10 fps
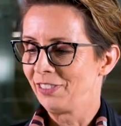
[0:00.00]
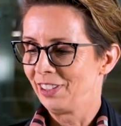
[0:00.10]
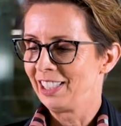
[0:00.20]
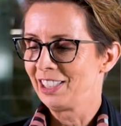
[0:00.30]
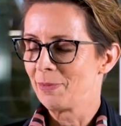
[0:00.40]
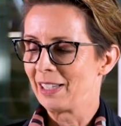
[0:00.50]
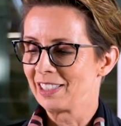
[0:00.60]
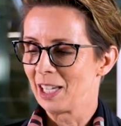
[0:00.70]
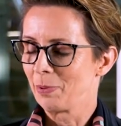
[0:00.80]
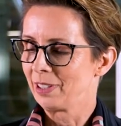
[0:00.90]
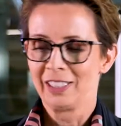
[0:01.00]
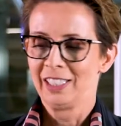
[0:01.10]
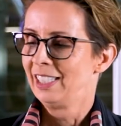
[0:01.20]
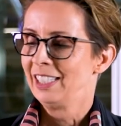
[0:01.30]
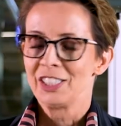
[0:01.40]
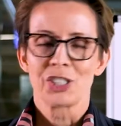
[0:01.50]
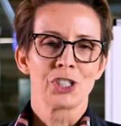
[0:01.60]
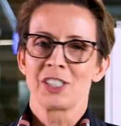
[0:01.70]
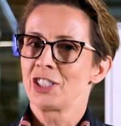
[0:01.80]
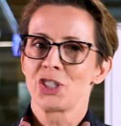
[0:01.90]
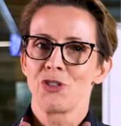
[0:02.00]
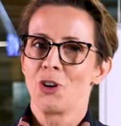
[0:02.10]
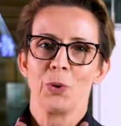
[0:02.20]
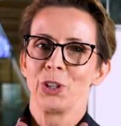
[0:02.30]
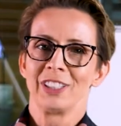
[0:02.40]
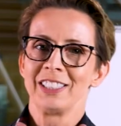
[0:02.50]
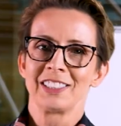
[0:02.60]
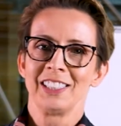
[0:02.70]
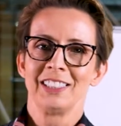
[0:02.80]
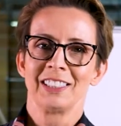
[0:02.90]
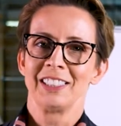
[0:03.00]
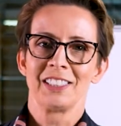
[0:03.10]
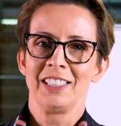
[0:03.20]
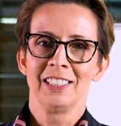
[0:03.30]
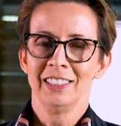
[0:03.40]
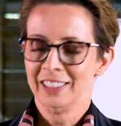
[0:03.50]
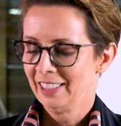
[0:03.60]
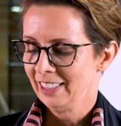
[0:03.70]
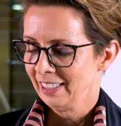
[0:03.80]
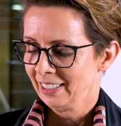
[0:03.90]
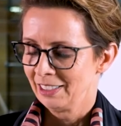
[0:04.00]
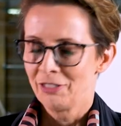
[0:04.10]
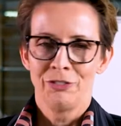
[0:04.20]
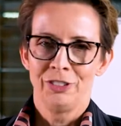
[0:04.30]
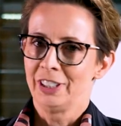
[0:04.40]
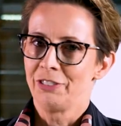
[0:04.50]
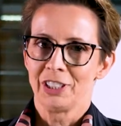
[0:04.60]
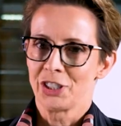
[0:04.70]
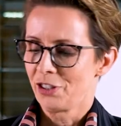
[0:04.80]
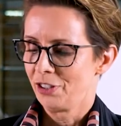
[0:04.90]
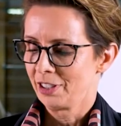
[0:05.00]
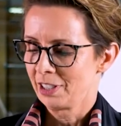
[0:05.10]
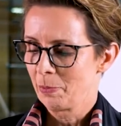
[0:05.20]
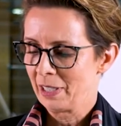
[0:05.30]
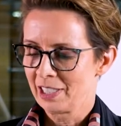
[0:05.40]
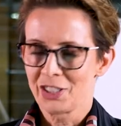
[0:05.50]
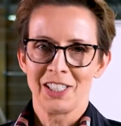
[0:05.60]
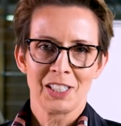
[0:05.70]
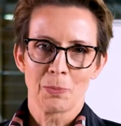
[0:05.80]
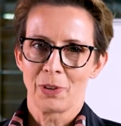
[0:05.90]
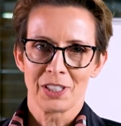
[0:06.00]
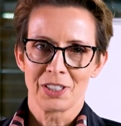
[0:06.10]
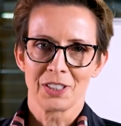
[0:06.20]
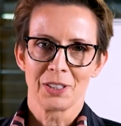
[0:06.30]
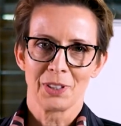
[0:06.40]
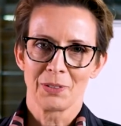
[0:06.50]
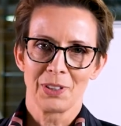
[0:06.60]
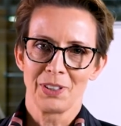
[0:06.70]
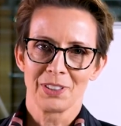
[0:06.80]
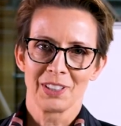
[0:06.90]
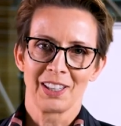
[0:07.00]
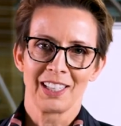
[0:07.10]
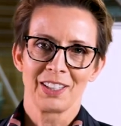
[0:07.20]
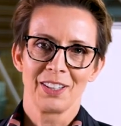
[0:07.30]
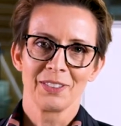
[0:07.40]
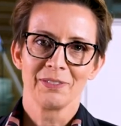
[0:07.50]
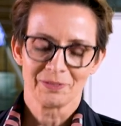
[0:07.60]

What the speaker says: I need to make this happen. Such strong work, Lisa, this year. Really, really strong, and it's been such an inspiration to work with you, so thank you.